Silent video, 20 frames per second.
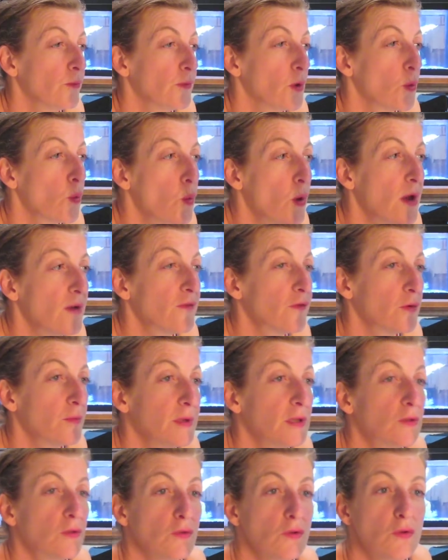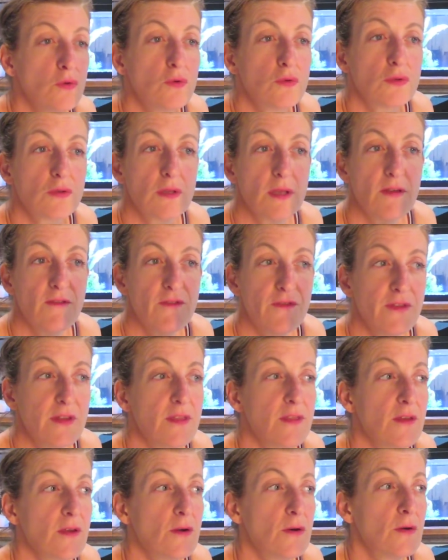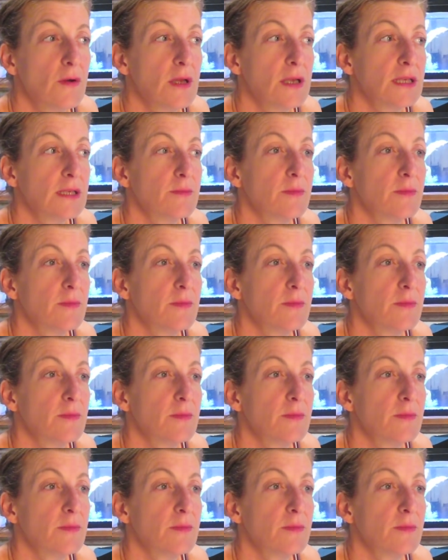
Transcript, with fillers: The way for me to use the video is